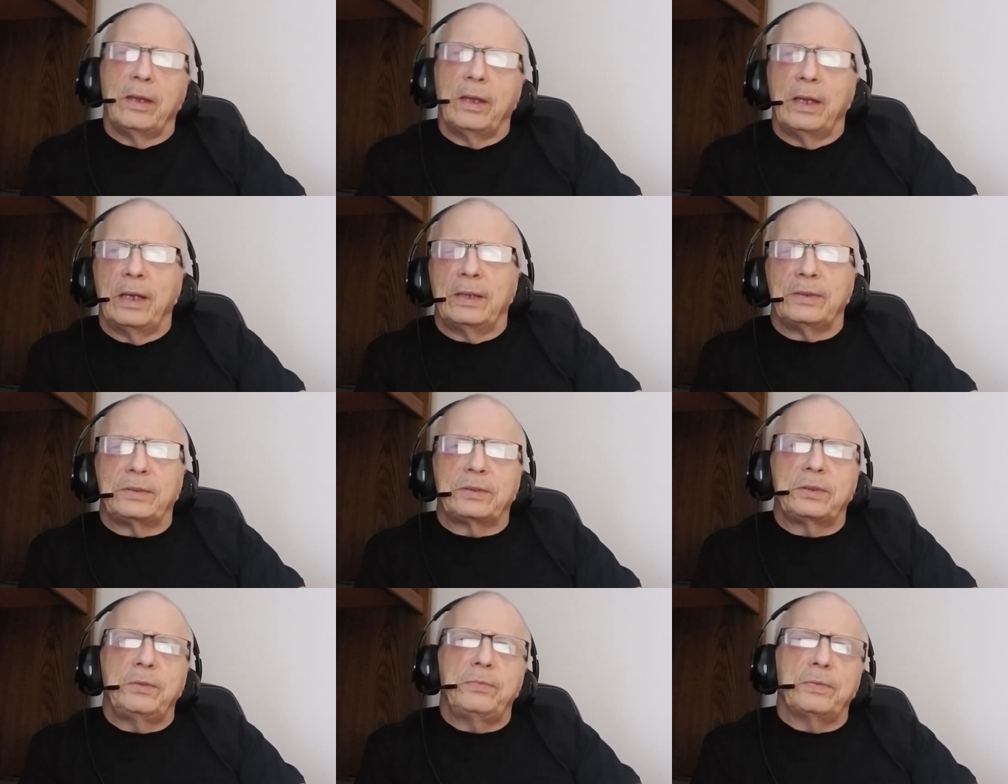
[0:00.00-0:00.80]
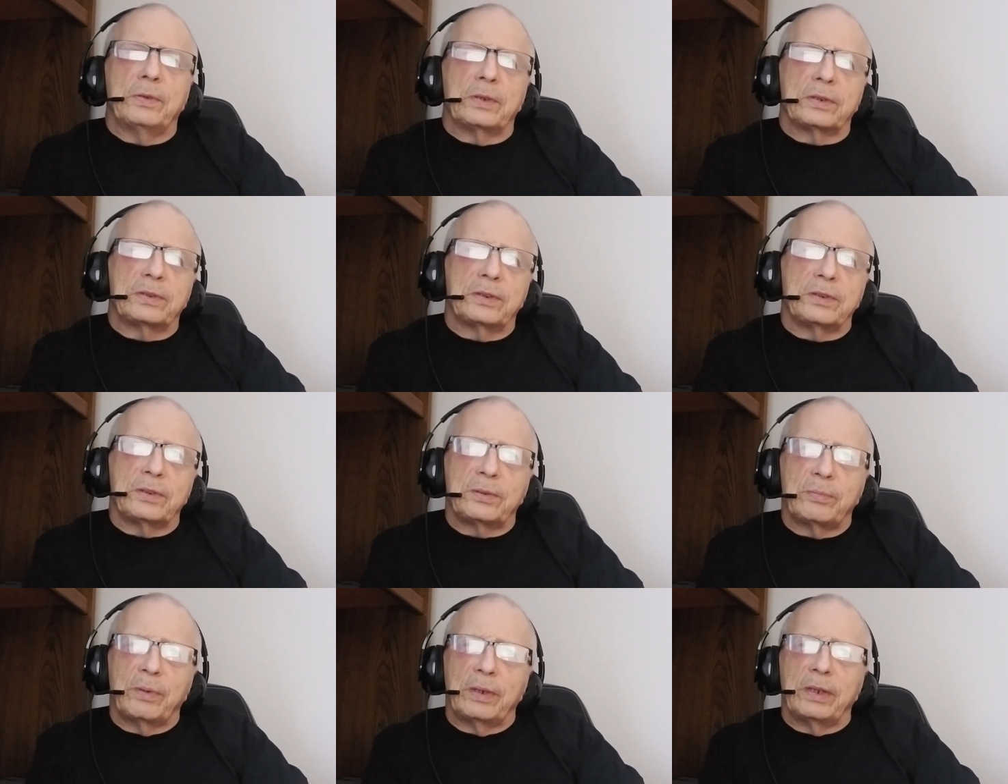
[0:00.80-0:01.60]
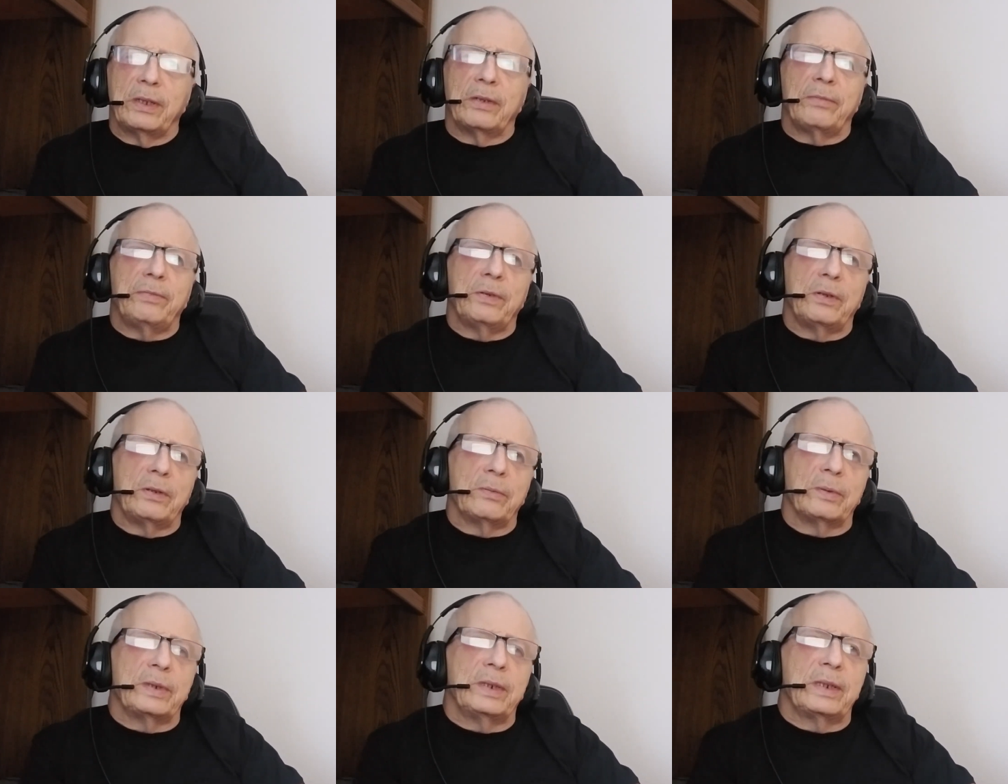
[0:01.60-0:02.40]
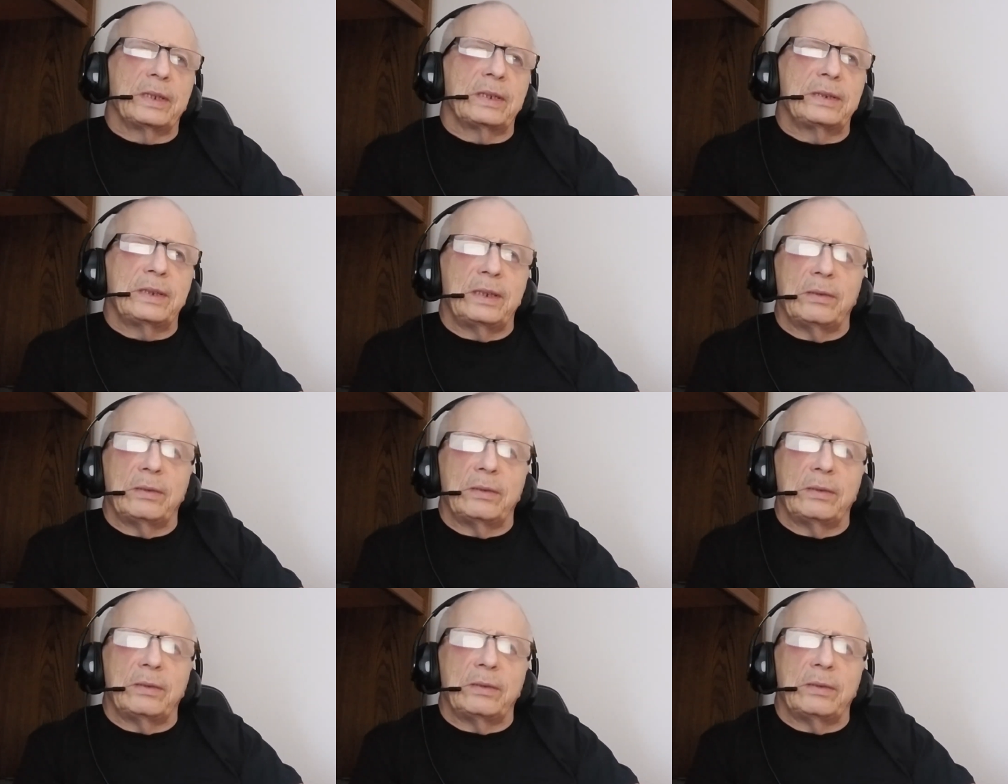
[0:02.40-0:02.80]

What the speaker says: has 2 functions by interfering with nicotine